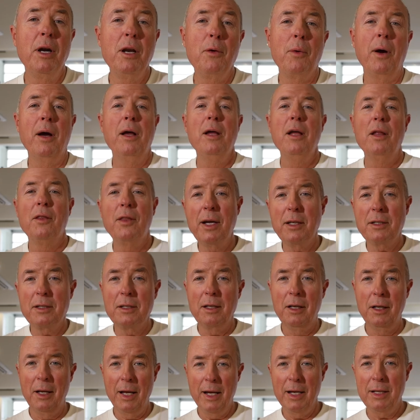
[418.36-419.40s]
But anyway, that's
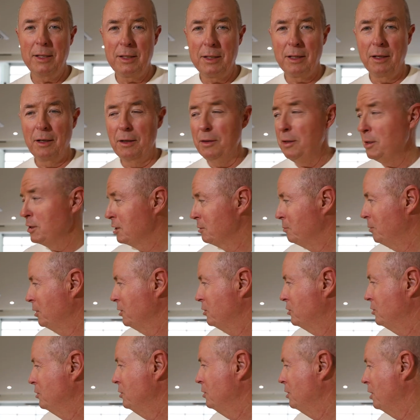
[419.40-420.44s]
Lancelin. This is my
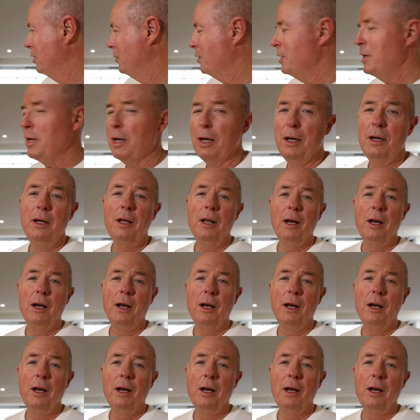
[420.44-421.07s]
studio here.